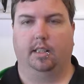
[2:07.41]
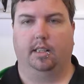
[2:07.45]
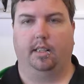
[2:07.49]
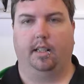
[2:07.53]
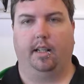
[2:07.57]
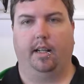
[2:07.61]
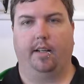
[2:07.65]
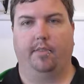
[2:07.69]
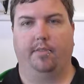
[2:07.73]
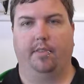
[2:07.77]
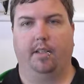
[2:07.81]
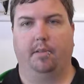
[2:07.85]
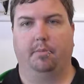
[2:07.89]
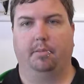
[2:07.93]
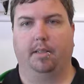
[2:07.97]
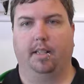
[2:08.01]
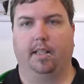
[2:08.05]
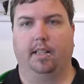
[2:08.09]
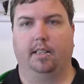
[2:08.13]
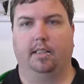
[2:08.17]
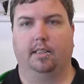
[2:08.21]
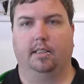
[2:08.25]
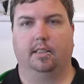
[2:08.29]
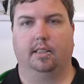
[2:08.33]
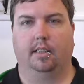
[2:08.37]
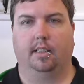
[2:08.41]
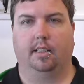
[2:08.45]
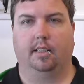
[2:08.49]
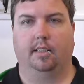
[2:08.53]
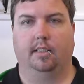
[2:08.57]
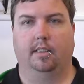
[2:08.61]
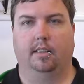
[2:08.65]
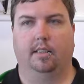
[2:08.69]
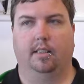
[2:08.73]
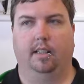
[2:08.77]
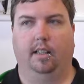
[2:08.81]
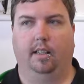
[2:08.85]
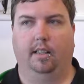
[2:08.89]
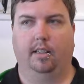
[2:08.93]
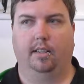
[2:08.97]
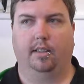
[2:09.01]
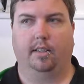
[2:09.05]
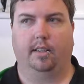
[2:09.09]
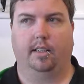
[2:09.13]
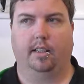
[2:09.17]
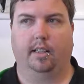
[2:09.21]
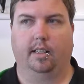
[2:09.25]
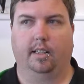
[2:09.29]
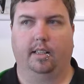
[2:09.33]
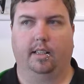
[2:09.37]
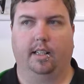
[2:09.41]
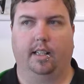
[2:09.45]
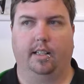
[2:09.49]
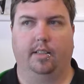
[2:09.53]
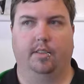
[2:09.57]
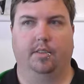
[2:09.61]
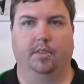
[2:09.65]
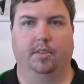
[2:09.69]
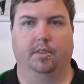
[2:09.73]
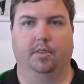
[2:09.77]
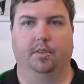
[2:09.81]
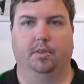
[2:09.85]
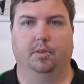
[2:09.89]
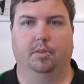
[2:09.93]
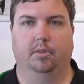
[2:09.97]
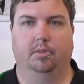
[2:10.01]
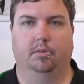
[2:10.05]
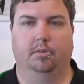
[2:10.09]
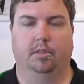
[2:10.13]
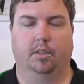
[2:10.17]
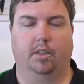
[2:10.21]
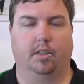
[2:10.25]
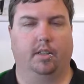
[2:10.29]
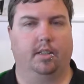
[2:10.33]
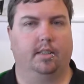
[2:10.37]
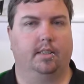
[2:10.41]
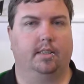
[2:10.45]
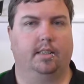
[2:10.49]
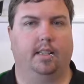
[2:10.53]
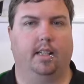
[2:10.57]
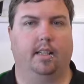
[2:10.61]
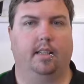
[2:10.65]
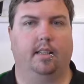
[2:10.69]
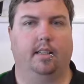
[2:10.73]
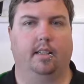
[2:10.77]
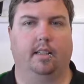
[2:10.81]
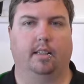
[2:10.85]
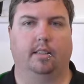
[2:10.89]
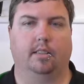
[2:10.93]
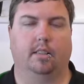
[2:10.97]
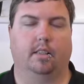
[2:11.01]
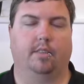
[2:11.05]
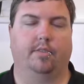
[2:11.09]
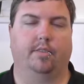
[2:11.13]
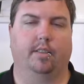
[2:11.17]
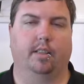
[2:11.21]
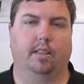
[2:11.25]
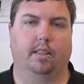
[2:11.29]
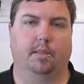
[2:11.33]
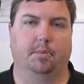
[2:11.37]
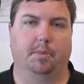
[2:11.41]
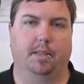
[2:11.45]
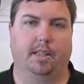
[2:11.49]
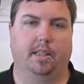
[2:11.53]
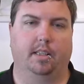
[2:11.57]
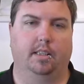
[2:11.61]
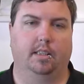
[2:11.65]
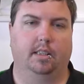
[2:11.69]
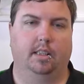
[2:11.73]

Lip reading: They have their place and I think they do sort of set things off a little bit.